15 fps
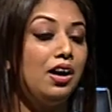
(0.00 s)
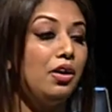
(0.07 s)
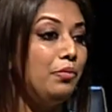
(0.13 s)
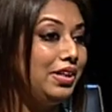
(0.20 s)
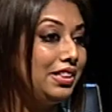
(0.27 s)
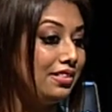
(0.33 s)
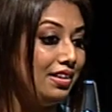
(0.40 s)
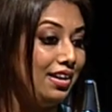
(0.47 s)

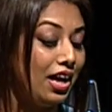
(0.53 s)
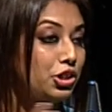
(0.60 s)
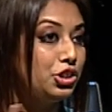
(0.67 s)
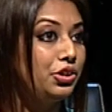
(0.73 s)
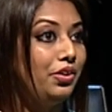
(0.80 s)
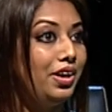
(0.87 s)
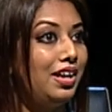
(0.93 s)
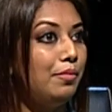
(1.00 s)
with lush
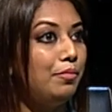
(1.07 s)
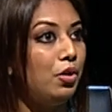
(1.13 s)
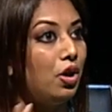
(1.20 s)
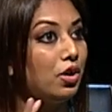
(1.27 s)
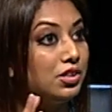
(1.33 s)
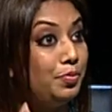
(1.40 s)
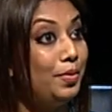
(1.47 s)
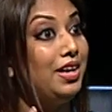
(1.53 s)
green
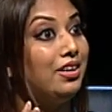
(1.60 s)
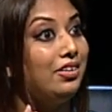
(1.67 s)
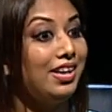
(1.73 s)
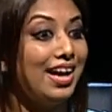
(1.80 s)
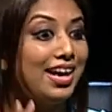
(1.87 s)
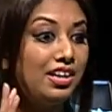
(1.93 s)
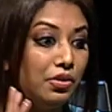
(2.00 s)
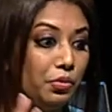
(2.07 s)
blocks being
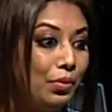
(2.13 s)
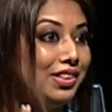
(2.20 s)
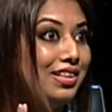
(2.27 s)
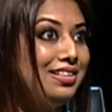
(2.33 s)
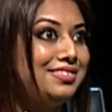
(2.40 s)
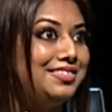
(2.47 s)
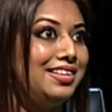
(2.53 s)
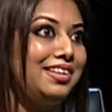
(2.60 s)
created
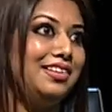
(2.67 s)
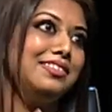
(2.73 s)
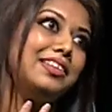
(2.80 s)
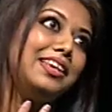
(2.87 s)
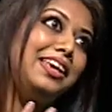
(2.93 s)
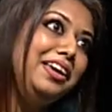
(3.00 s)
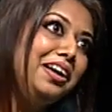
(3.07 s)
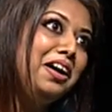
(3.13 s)
within cities.
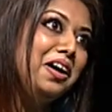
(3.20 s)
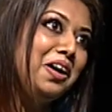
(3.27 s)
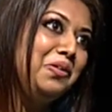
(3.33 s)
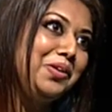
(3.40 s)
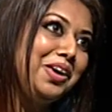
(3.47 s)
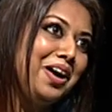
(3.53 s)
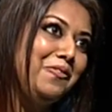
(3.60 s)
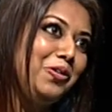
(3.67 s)
Here
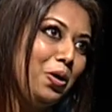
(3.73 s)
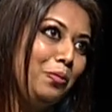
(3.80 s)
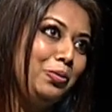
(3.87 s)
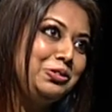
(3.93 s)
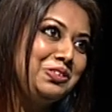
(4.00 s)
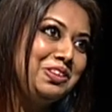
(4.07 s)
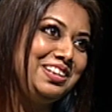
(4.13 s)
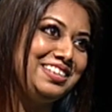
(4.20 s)
we have an
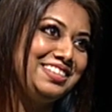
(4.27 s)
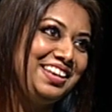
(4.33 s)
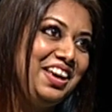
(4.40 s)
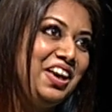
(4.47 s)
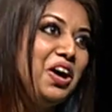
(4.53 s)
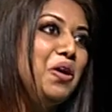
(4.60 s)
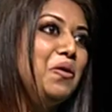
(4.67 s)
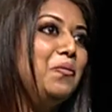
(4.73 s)
opportunity
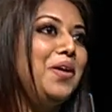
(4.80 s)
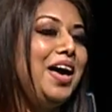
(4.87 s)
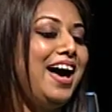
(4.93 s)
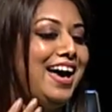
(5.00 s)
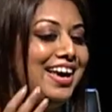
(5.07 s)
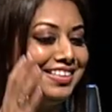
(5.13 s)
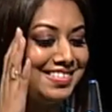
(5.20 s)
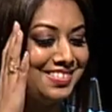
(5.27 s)

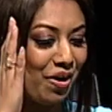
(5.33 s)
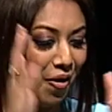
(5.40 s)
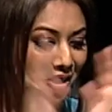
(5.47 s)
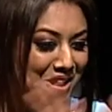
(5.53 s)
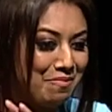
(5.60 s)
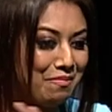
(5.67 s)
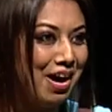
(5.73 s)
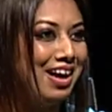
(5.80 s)
where it's on
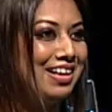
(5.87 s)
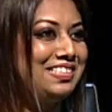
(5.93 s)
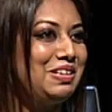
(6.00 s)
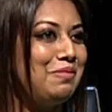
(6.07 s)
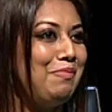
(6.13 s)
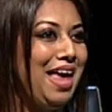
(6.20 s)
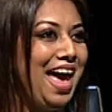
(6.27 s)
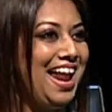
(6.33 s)
a master
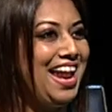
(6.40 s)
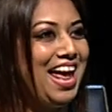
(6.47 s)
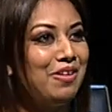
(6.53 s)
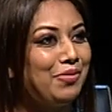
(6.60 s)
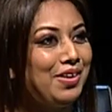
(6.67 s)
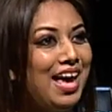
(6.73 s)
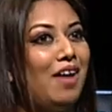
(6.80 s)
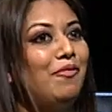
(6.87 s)
plan and
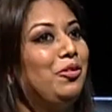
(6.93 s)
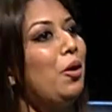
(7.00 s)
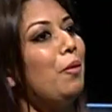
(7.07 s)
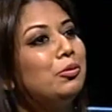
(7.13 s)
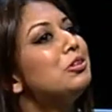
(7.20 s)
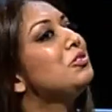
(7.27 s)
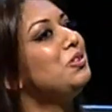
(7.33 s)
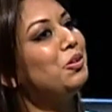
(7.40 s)
we have the
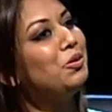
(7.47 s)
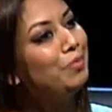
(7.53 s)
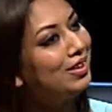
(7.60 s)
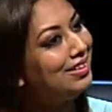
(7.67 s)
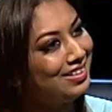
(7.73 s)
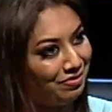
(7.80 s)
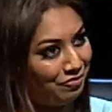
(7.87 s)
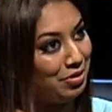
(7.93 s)
opportunity to
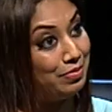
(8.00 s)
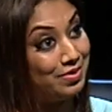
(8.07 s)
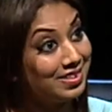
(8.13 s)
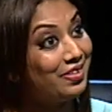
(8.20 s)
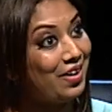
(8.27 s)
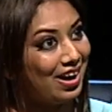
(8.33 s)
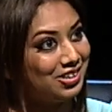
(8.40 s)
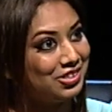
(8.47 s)
build it from
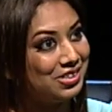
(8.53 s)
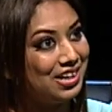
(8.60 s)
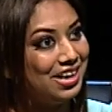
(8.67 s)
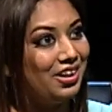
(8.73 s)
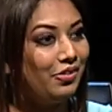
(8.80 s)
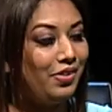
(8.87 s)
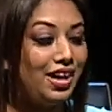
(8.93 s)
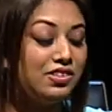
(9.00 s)
scratch,
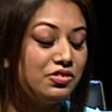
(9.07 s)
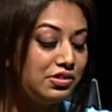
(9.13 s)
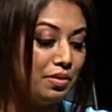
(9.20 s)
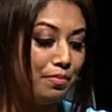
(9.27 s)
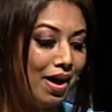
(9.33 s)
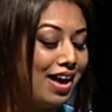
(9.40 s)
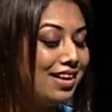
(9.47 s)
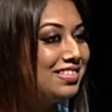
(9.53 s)
right? So the
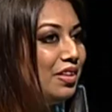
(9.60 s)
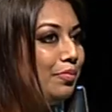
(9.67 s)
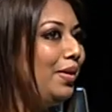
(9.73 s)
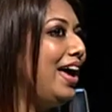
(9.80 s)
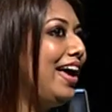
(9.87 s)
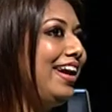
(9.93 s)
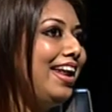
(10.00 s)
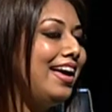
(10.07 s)
master
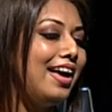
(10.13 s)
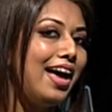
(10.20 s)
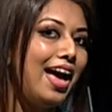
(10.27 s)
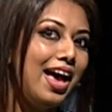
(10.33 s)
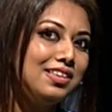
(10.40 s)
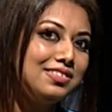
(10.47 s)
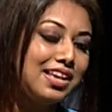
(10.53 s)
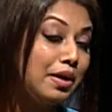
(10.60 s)
plan
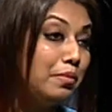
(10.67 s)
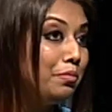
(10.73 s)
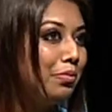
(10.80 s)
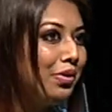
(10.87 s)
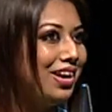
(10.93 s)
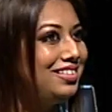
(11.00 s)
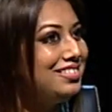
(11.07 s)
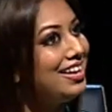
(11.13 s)
has
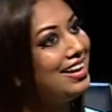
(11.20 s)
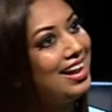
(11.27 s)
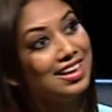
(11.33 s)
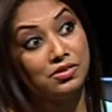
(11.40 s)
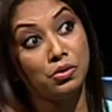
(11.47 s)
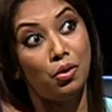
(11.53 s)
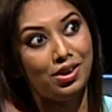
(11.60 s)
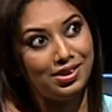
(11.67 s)
embraced and has
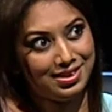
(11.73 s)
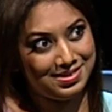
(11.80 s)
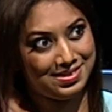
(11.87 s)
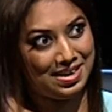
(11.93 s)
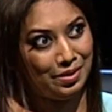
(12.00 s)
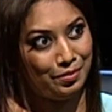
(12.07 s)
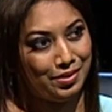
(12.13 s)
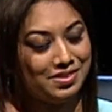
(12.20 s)
all these
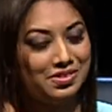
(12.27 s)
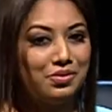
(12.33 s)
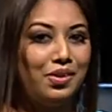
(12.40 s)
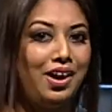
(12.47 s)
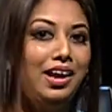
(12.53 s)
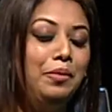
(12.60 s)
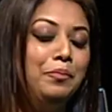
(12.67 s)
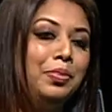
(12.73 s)
elements,
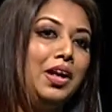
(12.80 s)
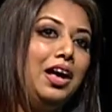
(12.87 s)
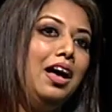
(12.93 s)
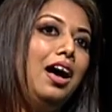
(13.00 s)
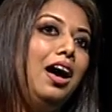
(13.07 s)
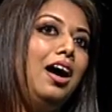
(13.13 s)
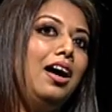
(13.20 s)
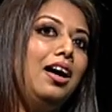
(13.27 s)
right?
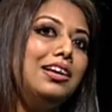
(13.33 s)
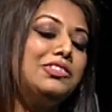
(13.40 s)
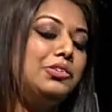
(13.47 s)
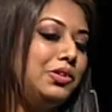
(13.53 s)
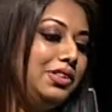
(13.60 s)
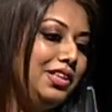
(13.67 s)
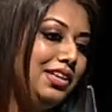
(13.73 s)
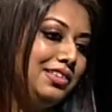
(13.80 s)
So
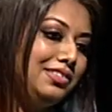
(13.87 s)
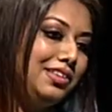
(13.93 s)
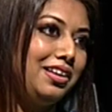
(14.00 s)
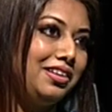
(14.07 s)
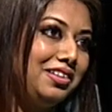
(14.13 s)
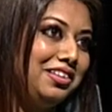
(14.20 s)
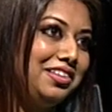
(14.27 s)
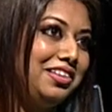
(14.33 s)
it sounds to
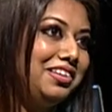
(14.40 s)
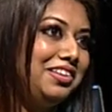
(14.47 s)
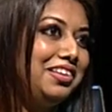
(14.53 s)
me,